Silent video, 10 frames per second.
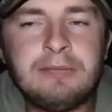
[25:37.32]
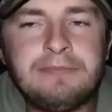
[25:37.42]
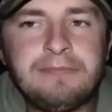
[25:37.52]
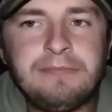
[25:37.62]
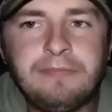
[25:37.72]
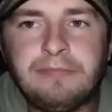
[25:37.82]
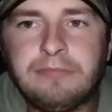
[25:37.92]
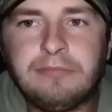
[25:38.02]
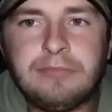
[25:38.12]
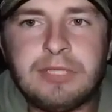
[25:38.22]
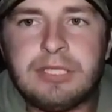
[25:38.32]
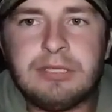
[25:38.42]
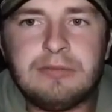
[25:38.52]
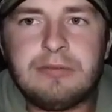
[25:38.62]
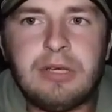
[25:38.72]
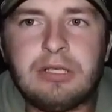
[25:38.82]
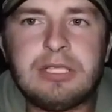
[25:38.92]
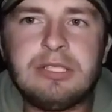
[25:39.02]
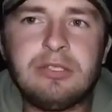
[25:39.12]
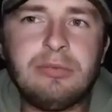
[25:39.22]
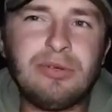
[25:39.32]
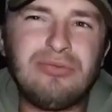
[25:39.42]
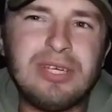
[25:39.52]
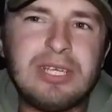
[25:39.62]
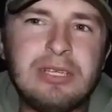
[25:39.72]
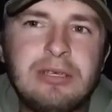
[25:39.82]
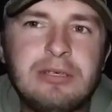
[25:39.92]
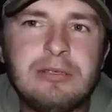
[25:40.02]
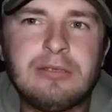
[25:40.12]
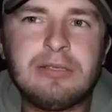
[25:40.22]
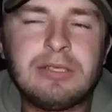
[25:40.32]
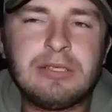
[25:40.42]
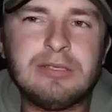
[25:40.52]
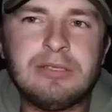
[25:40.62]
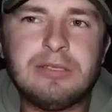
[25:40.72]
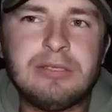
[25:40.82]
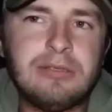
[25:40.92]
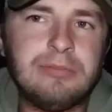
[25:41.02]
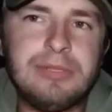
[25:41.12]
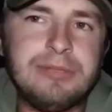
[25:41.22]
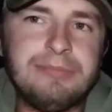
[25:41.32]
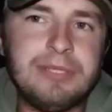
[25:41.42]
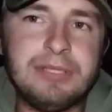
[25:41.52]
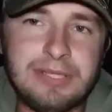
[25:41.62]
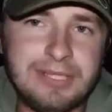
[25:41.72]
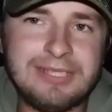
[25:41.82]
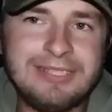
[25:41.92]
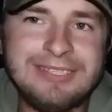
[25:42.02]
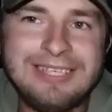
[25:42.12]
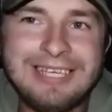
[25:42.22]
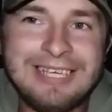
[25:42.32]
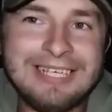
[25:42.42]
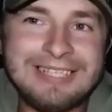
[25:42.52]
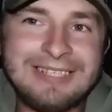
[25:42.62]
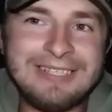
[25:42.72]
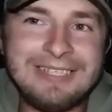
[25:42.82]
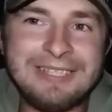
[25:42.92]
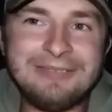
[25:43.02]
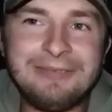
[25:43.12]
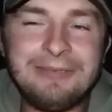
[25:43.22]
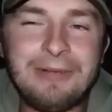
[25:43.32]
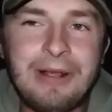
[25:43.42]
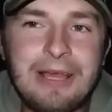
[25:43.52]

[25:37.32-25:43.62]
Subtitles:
But I didn't do my rig because I've been busy, as you can tell.